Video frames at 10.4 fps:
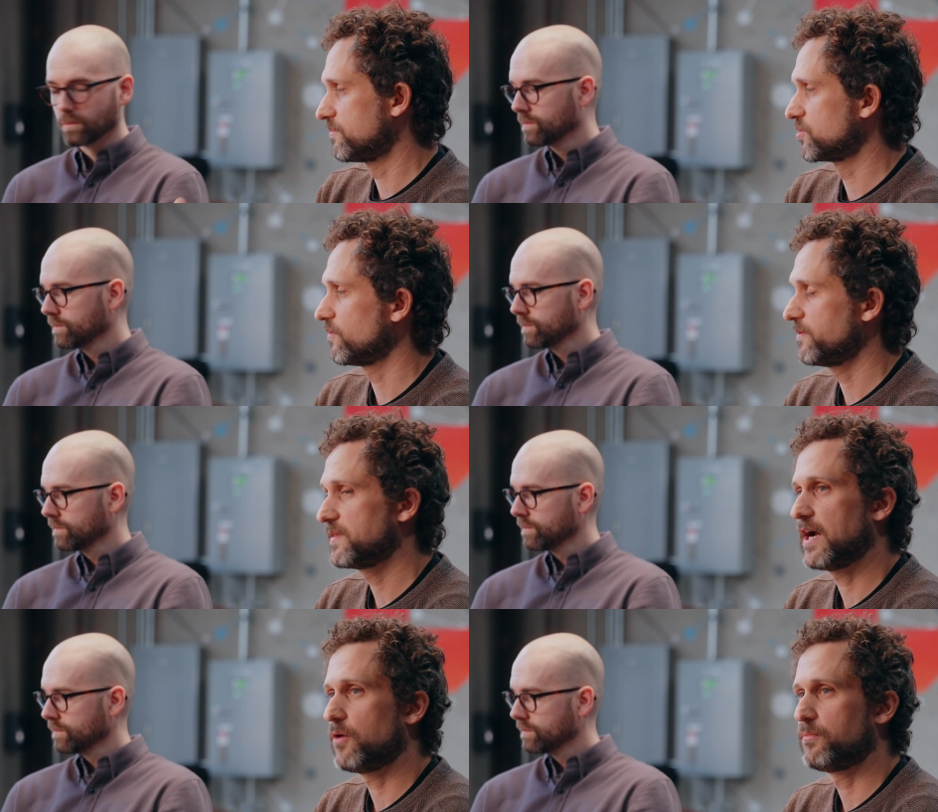Speaker 1: observing
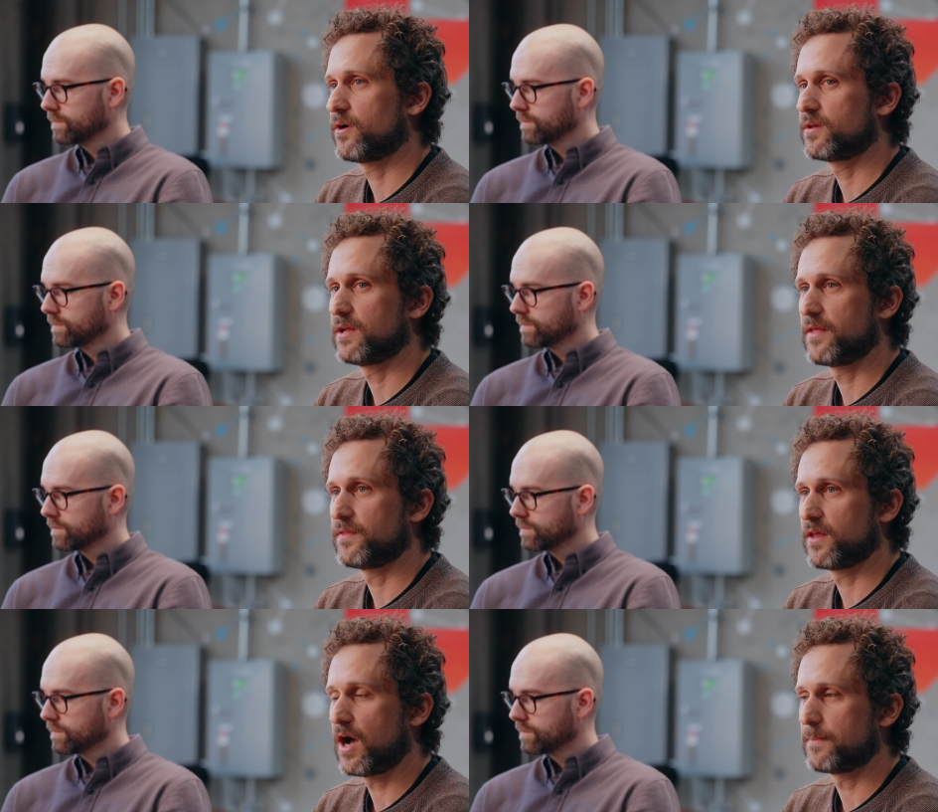the output, and
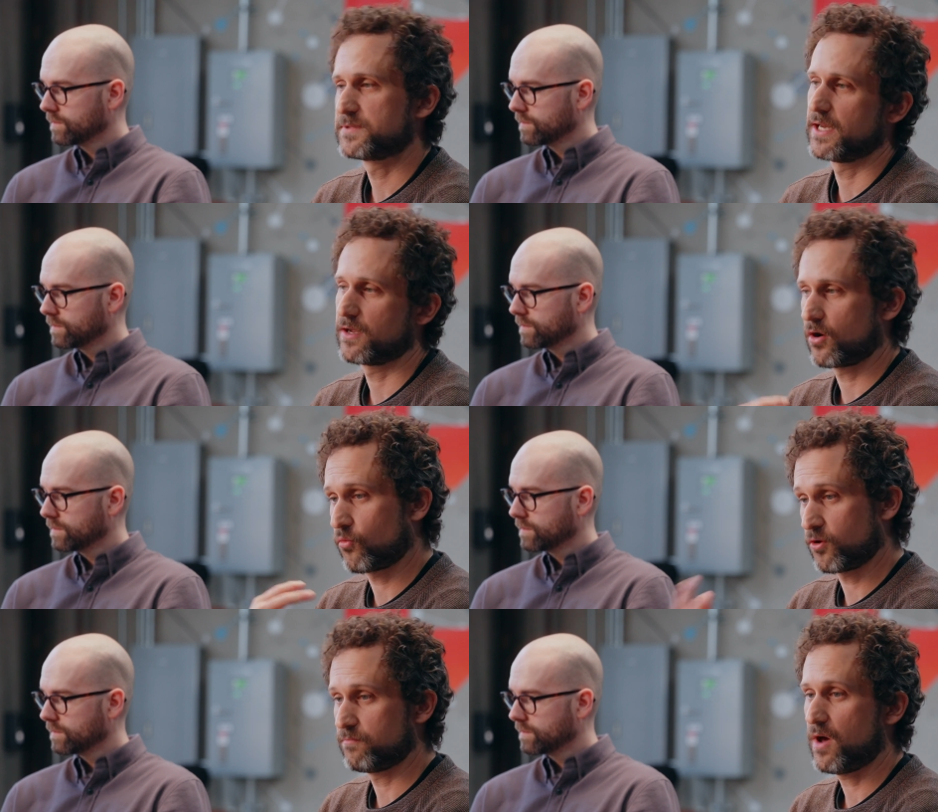then updating our
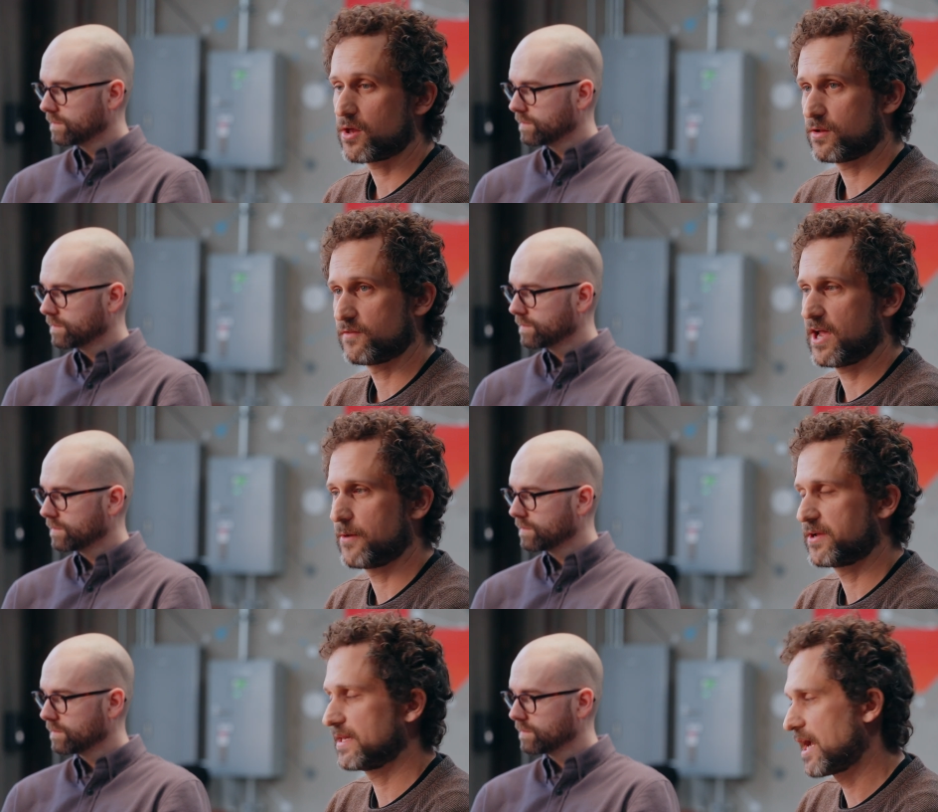world model of how
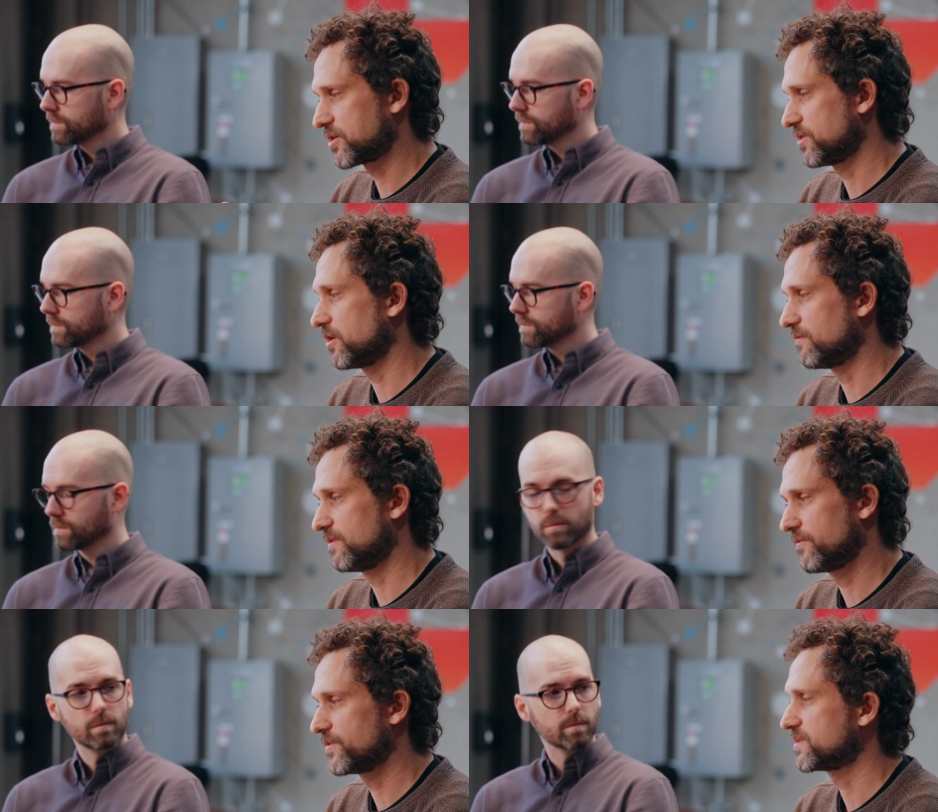we can actually
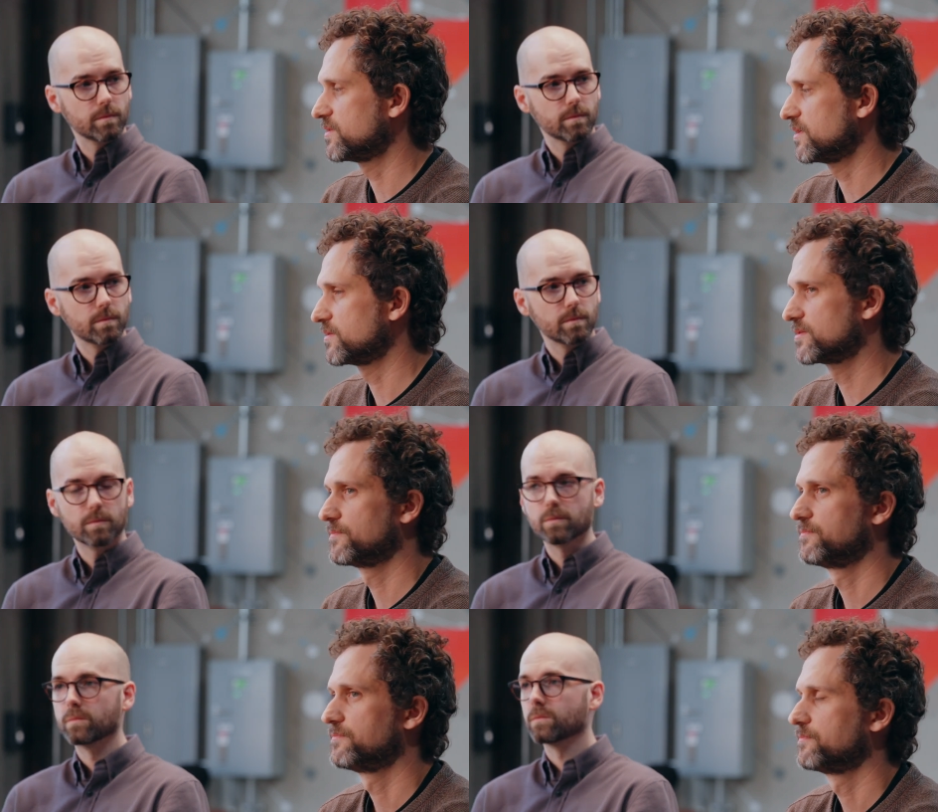intervene in this disease.